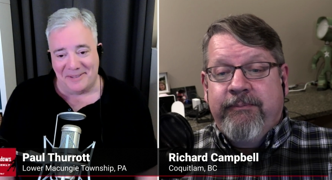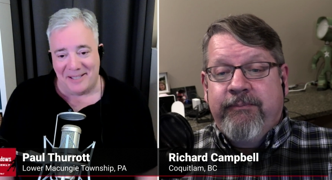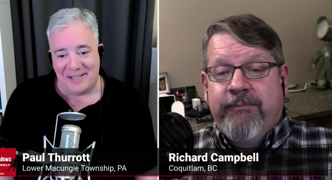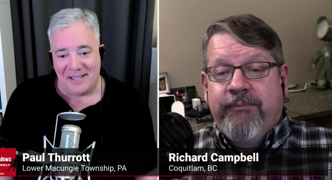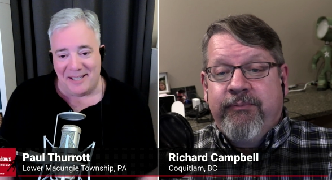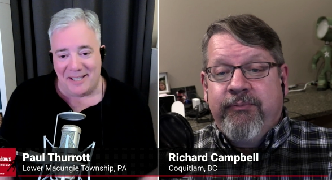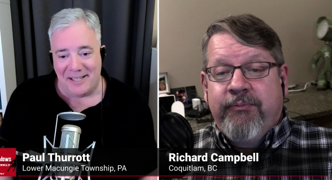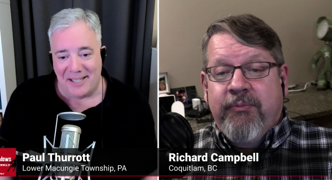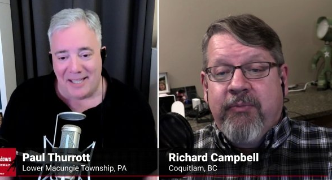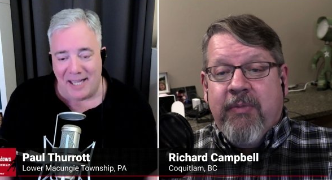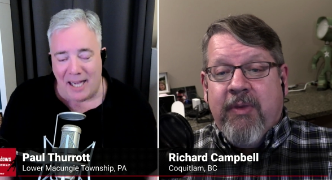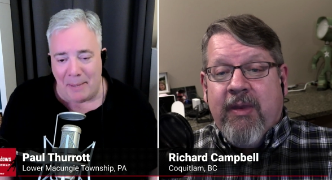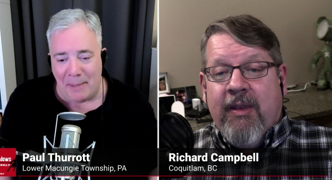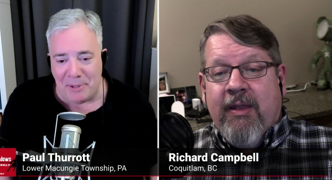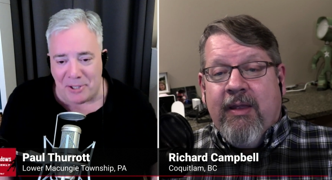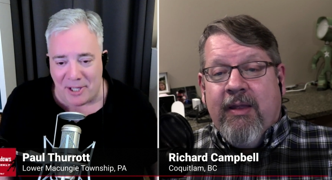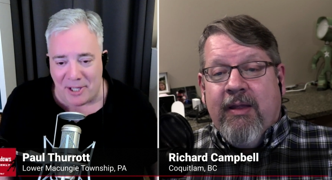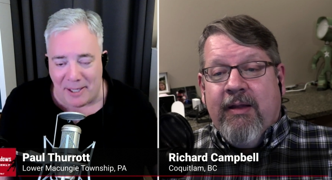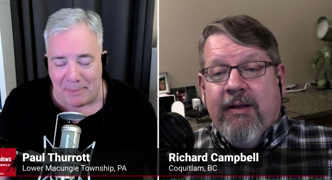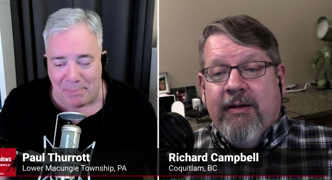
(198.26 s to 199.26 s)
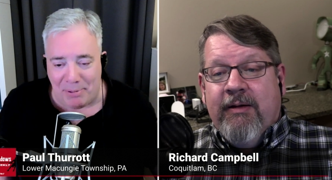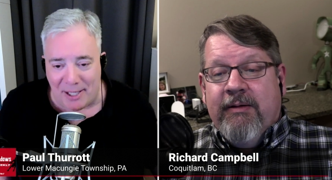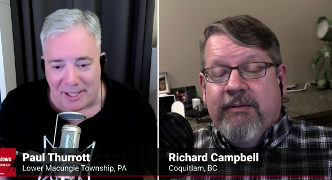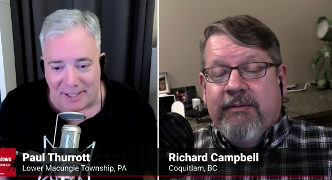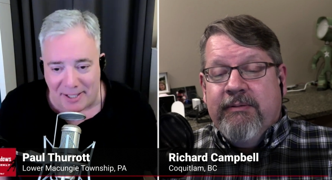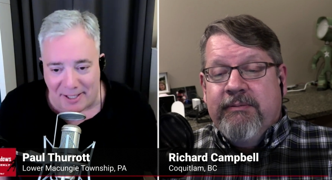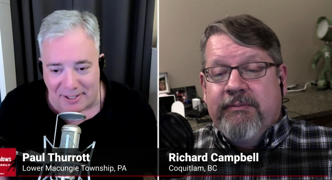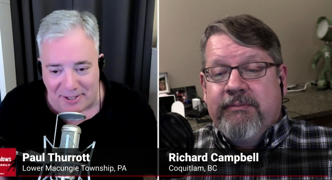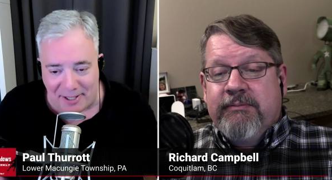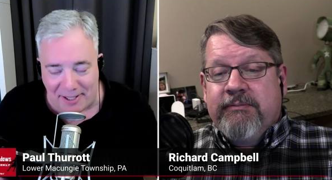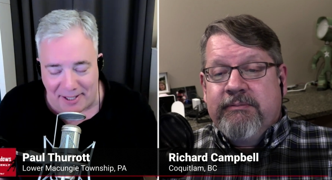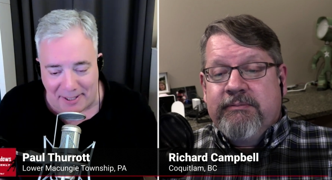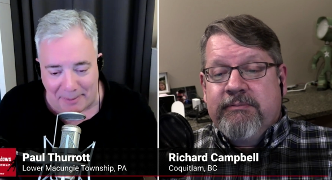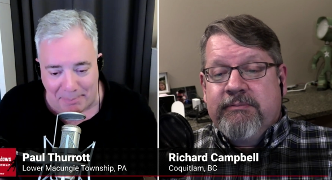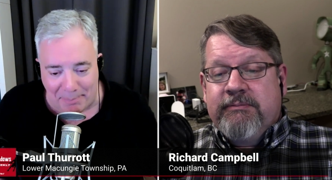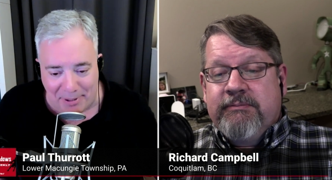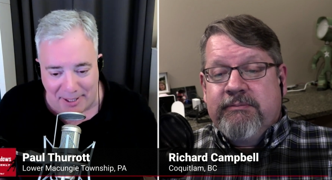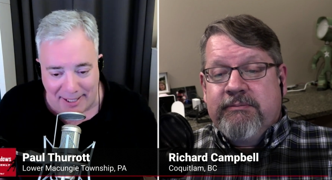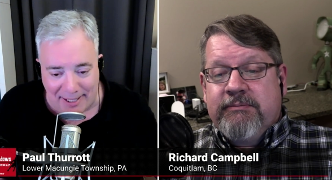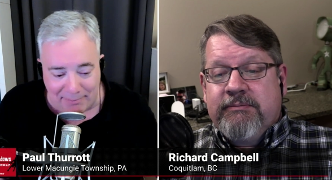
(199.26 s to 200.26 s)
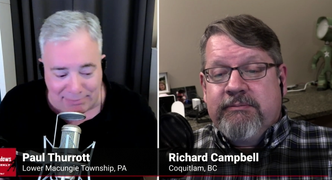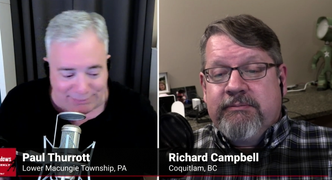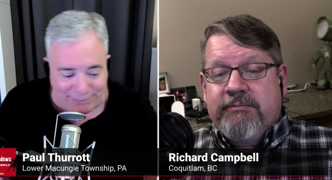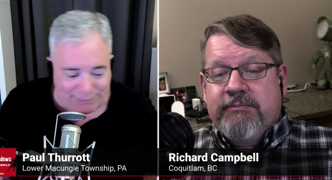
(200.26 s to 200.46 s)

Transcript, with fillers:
Speaker 1: yeah. I'm just going to plug this into the plane.